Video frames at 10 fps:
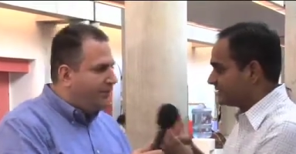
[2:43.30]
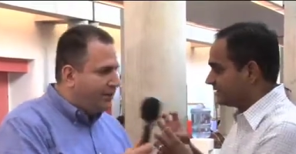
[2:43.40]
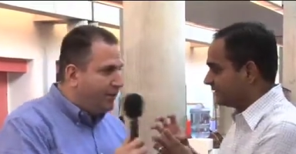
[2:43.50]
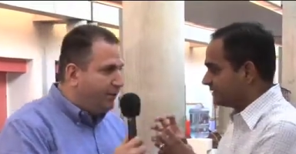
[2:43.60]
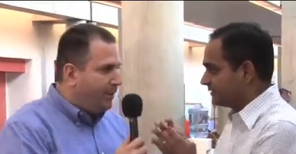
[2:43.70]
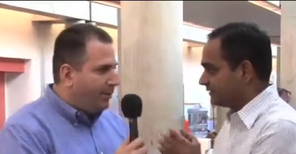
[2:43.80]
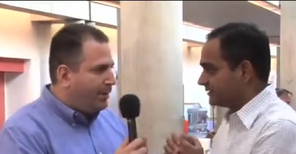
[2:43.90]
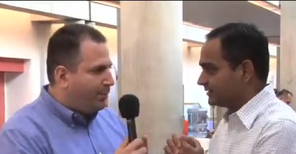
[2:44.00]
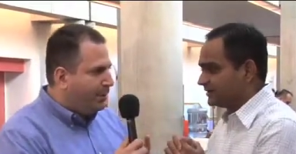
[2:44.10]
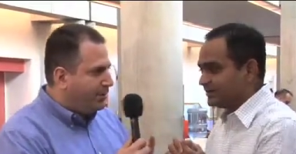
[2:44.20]
Speaker 1: the,
Speaker 2: tell everybody where
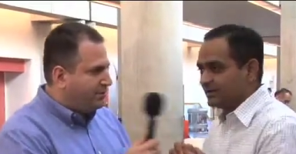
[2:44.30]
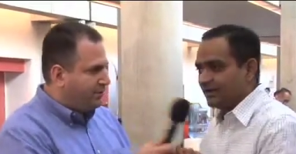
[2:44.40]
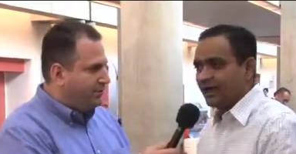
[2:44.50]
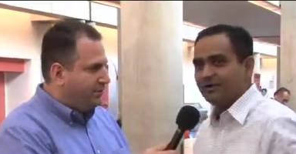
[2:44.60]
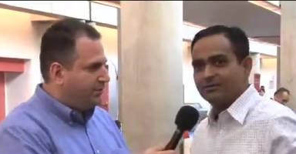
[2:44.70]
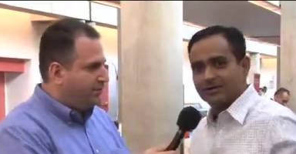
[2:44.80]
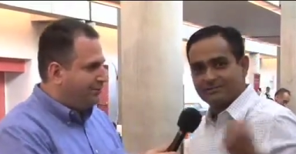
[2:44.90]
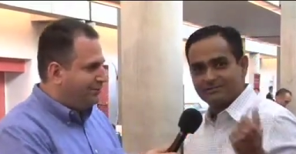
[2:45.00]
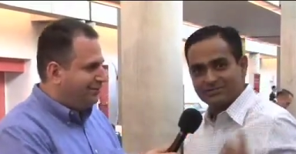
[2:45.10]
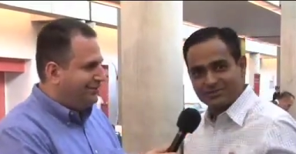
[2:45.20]
that blog is.
Speaker 1: Oh,
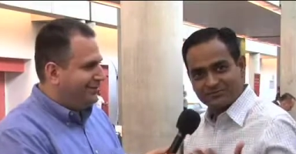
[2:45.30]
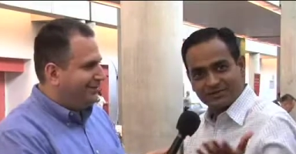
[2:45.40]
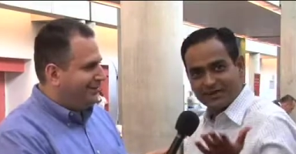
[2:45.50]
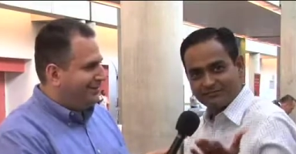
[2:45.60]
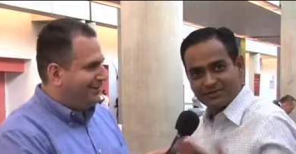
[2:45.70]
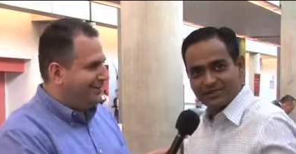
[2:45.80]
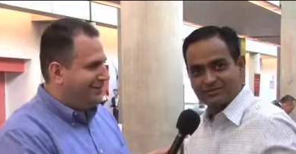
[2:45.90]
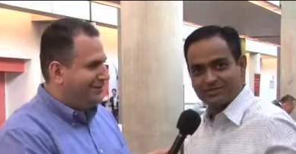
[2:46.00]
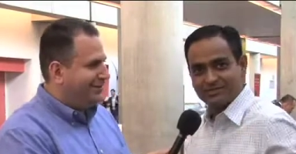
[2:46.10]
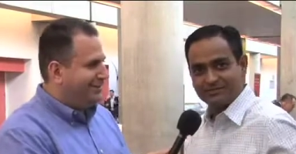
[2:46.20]
um, search for
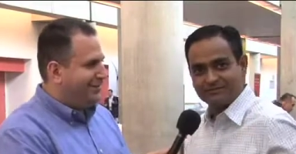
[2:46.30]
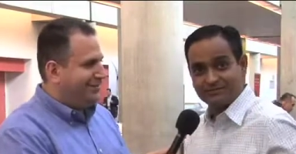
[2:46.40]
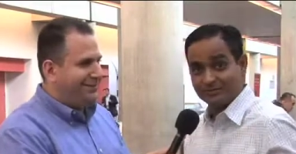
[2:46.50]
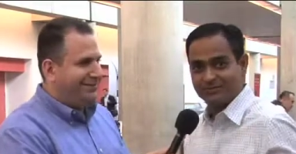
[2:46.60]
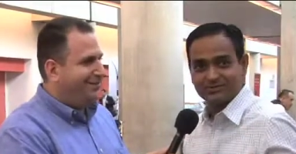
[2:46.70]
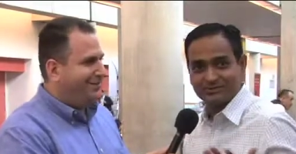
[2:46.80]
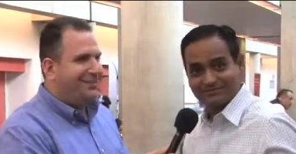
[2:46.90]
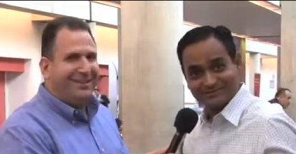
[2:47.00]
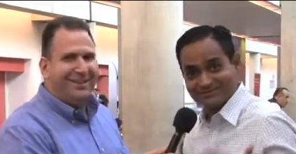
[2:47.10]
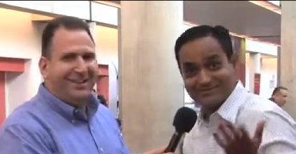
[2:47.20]
Avinash in Google,
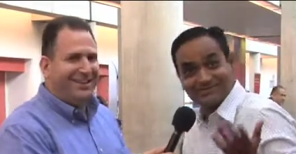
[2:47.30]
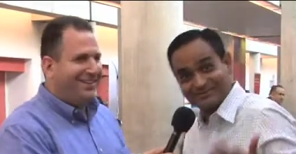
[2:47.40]
and